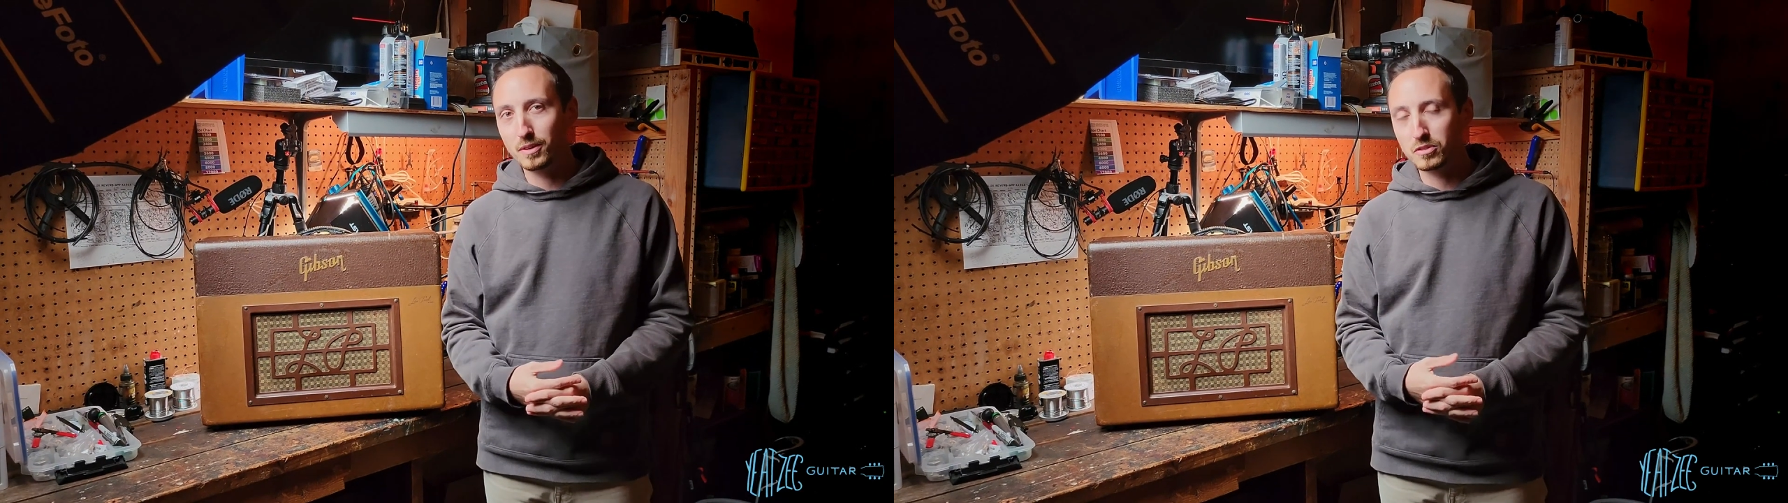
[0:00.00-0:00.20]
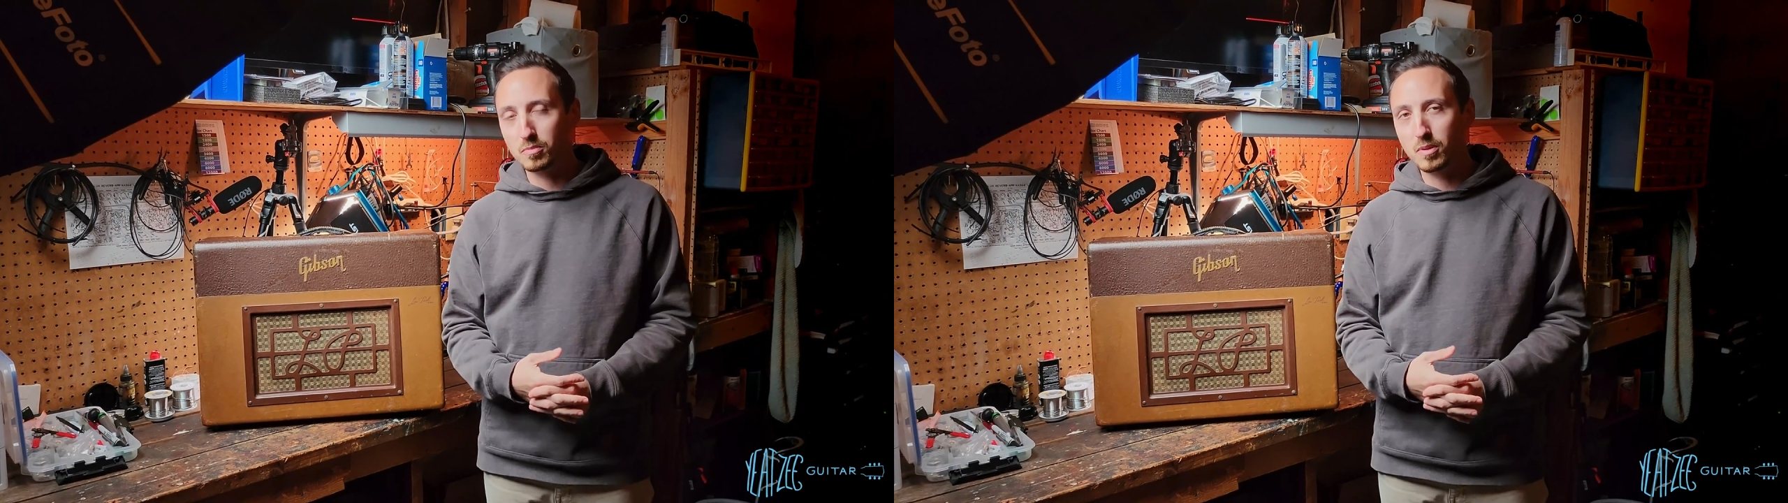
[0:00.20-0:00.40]

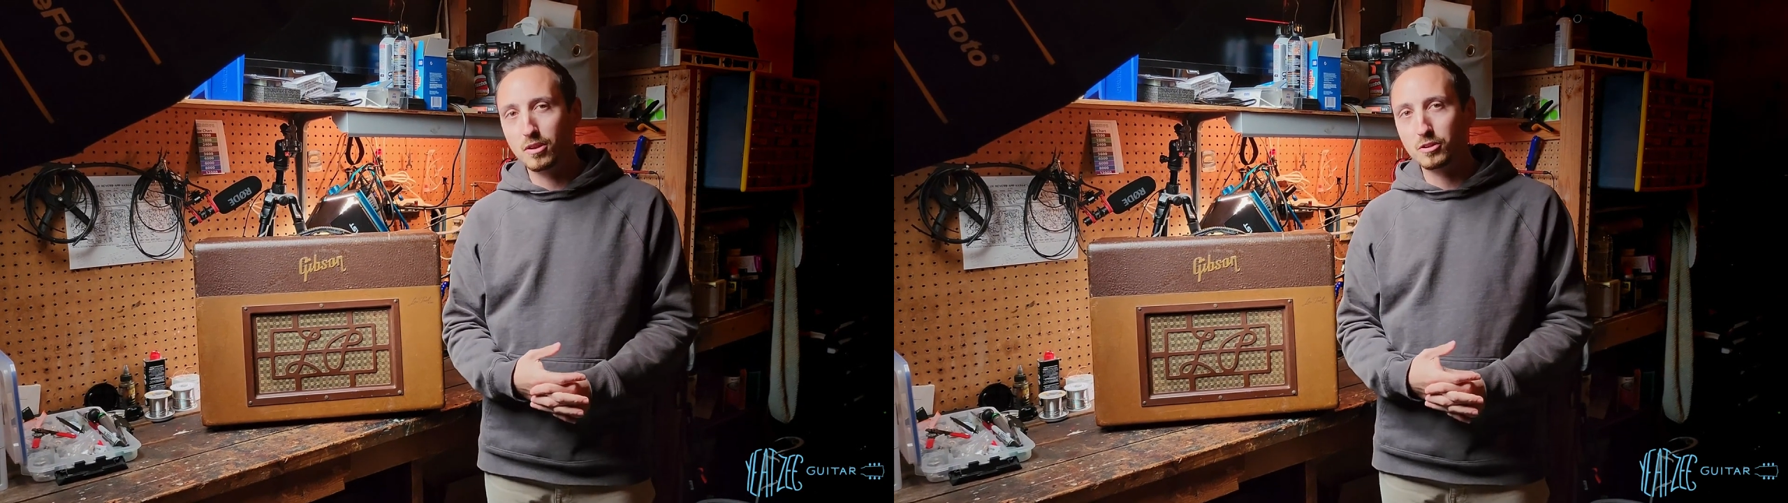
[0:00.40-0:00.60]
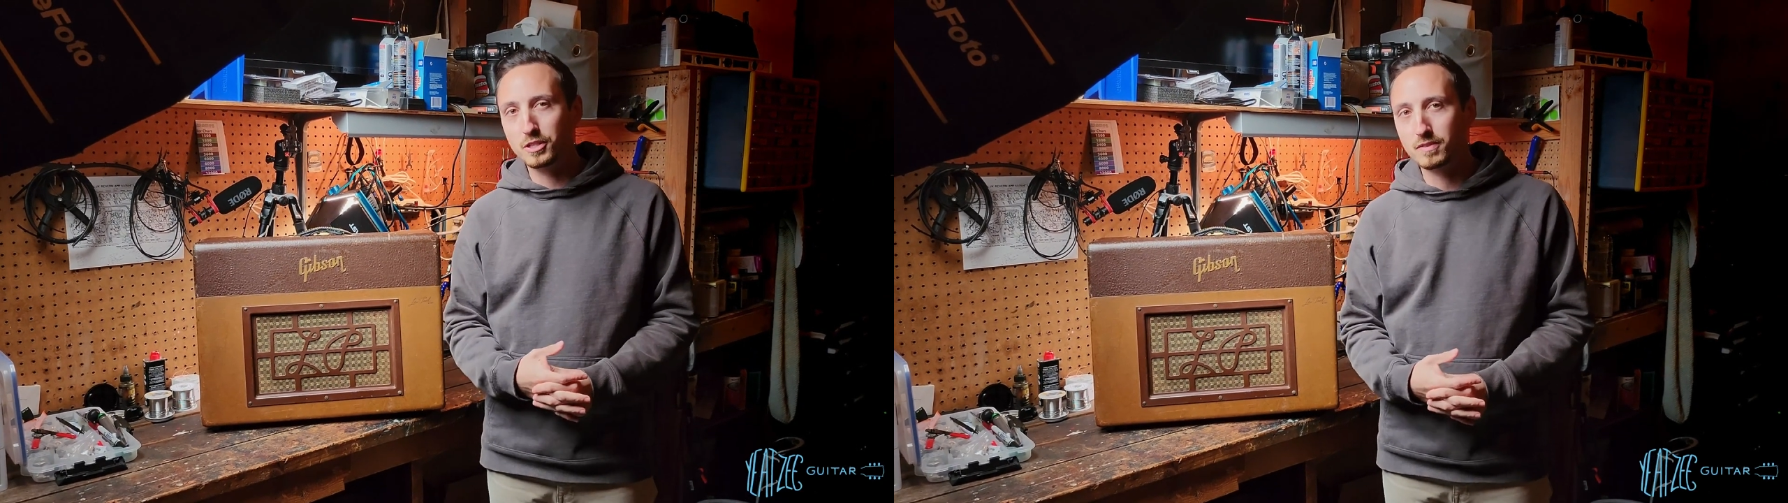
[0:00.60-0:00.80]
so
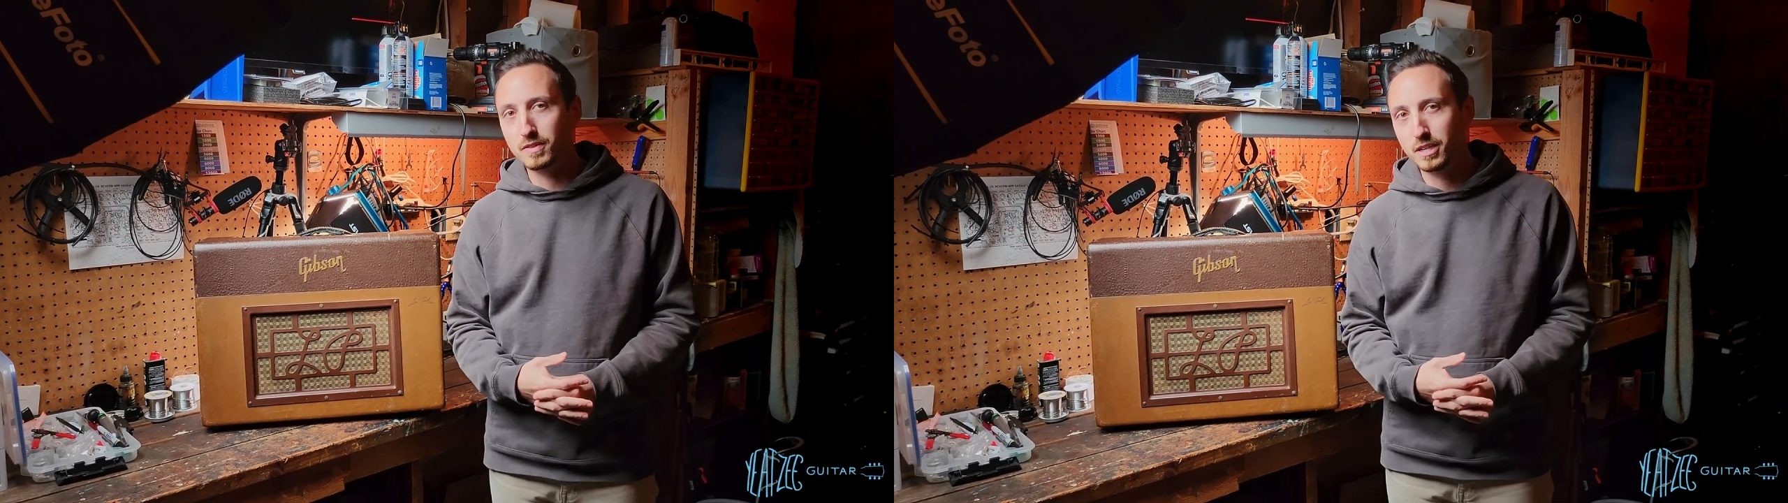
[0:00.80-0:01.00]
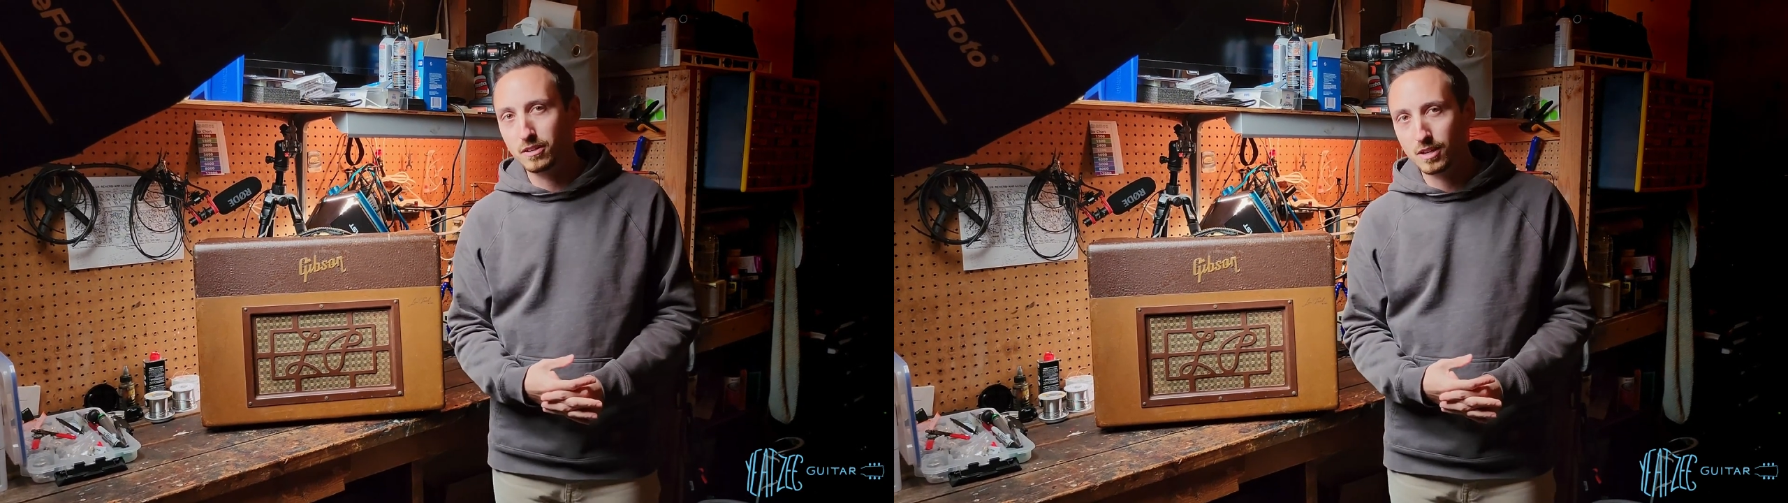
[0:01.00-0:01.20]
apologies if you
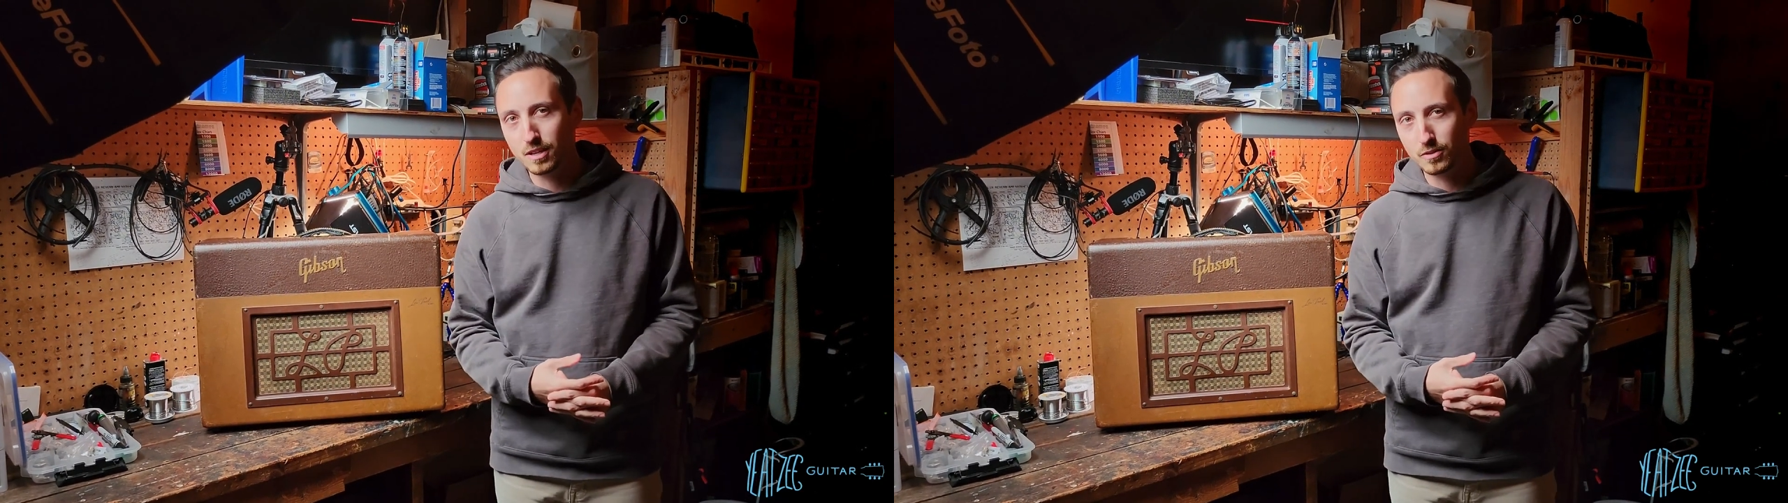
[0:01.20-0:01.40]
hear a lot